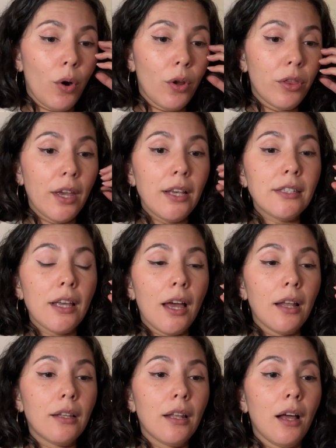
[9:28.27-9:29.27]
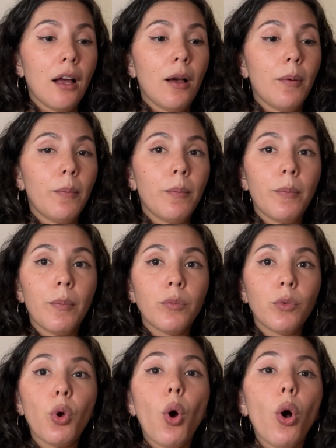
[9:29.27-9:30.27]
things that
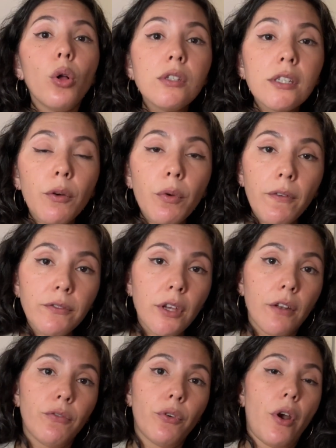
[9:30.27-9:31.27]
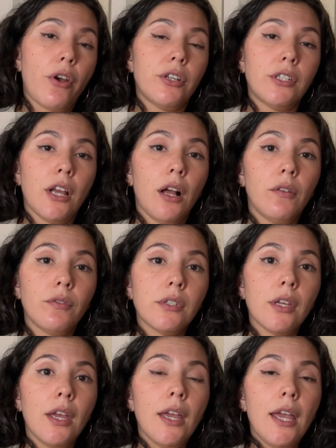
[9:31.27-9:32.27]
goals that we've set for ourselves.
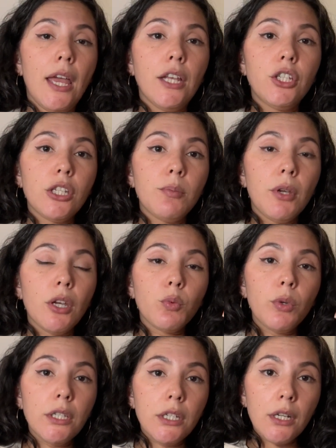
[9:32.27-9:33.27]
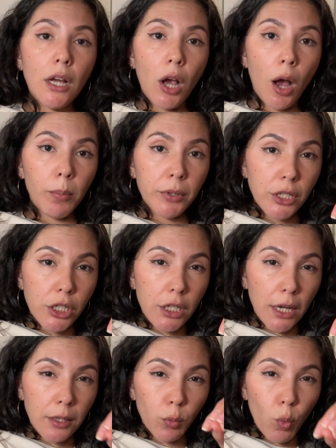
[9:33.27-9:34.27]
And just because we didn't accomplish
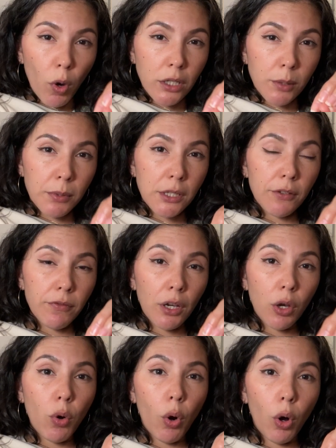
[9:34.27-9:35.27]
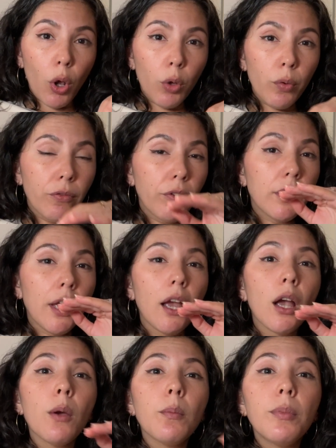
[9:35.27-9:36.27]
that one specific goal, we feel like a
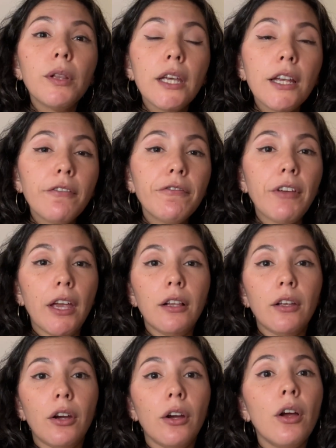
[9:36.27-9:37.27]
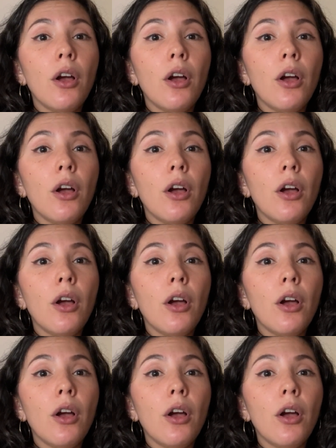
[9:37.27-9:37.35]
complete failure,